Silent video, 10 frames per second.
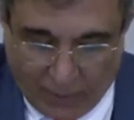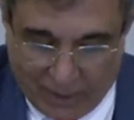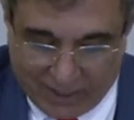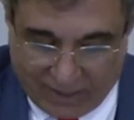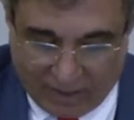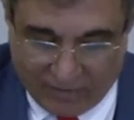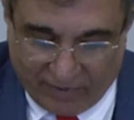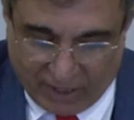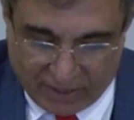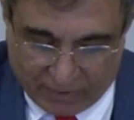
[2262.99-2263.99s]
The second
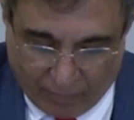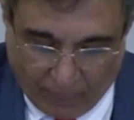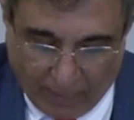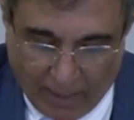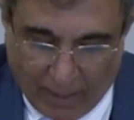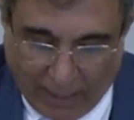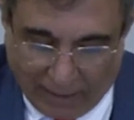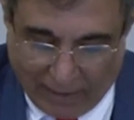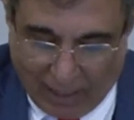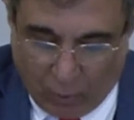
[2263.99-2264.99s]
verse
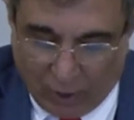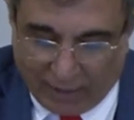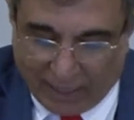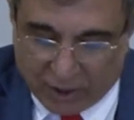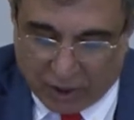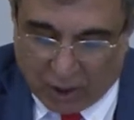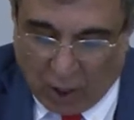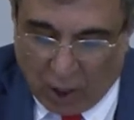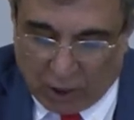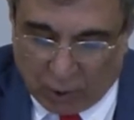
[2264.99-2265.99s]
Allah will not
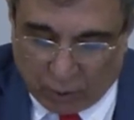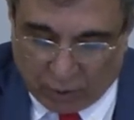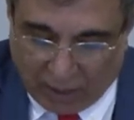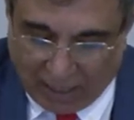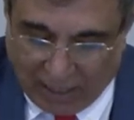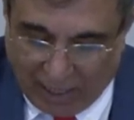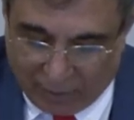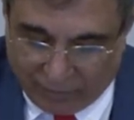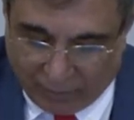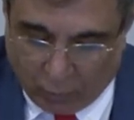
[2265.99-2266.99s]
call you to
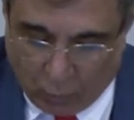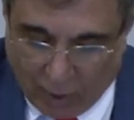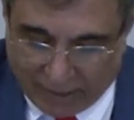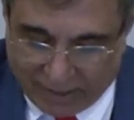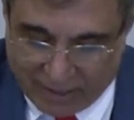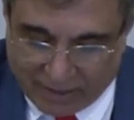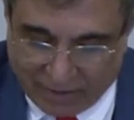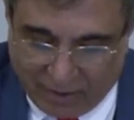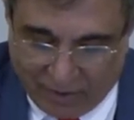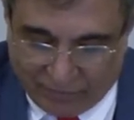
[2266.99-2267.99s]
account for what
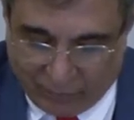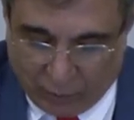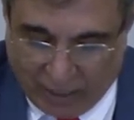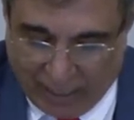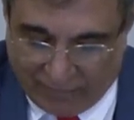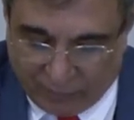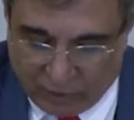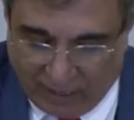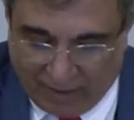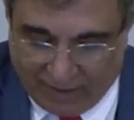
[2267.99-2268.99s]
is uh,
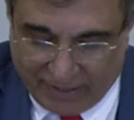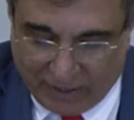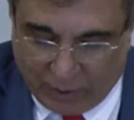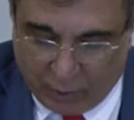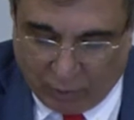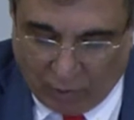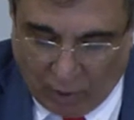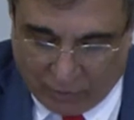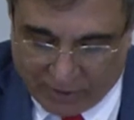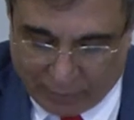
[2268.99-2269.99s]
futile in, in your
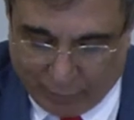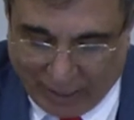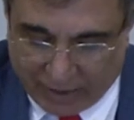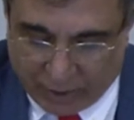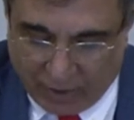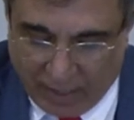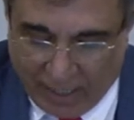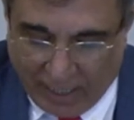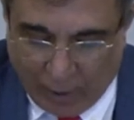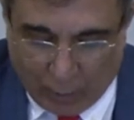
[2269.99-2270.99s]
oaths, but
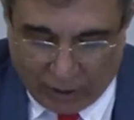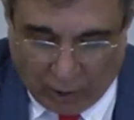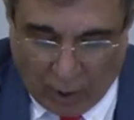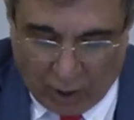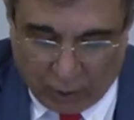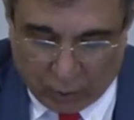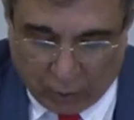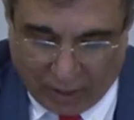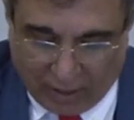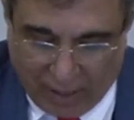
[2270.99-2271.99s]
he will call you
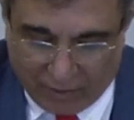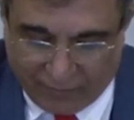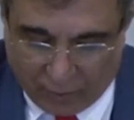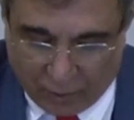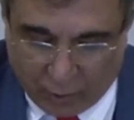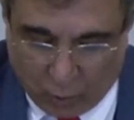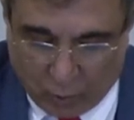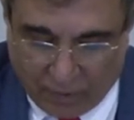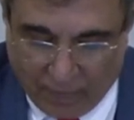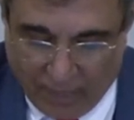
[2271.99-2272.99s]
to account for
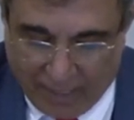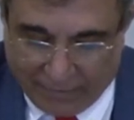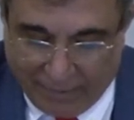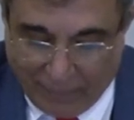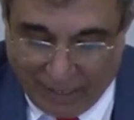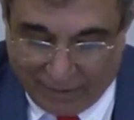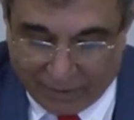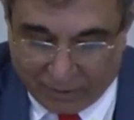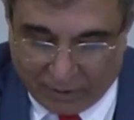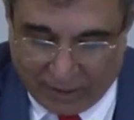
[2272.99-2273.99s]
your
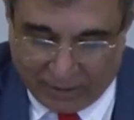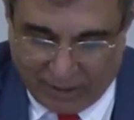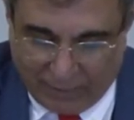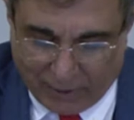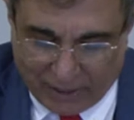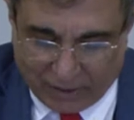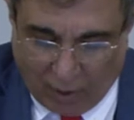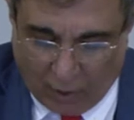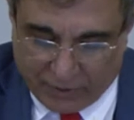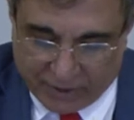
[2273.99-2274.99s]
deliberate, uh, deliberate
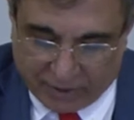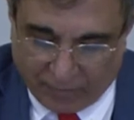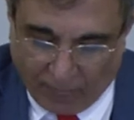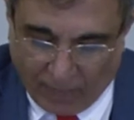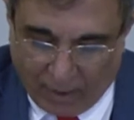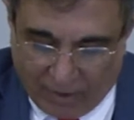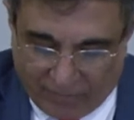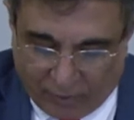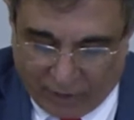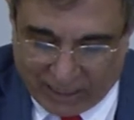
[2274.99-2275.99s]
oaths.
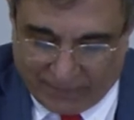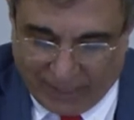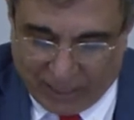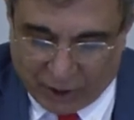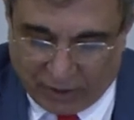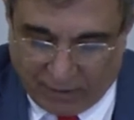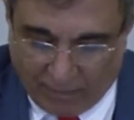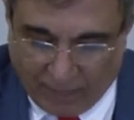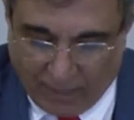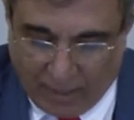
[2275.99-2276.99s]
For expiation,
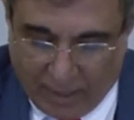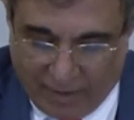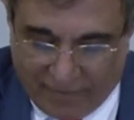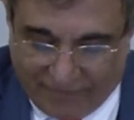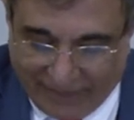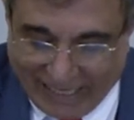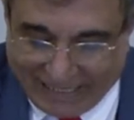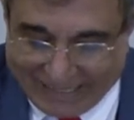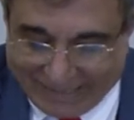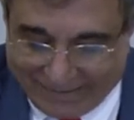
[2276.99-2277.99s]

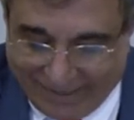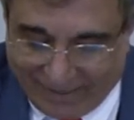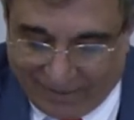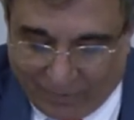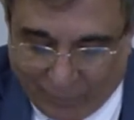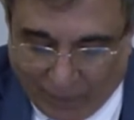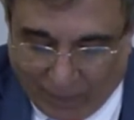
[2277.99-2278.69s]
feed 10